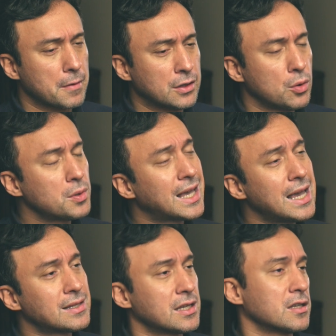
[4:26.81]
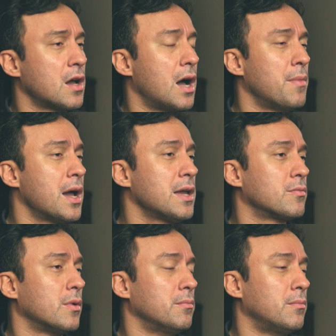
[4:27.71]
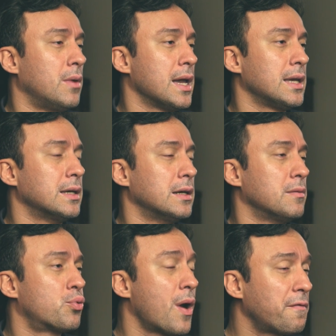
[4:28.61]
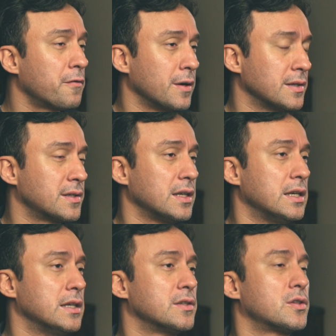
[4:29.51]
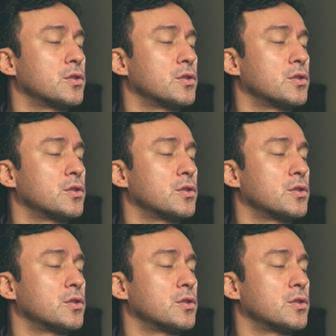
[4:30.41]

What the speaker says: In those cases, my preference is